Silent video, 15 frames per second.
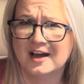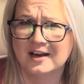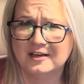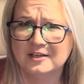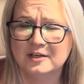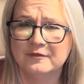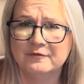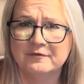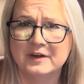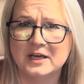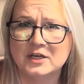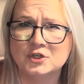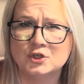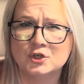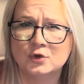
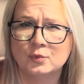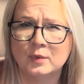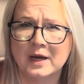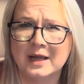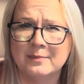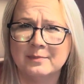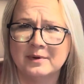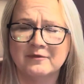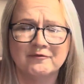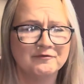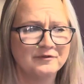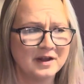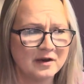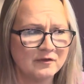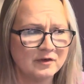unconventional way, but
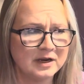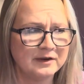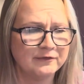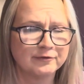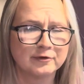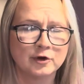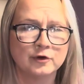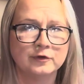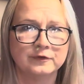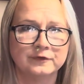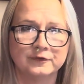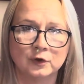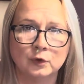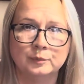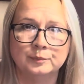very
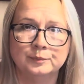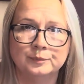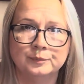fruitful.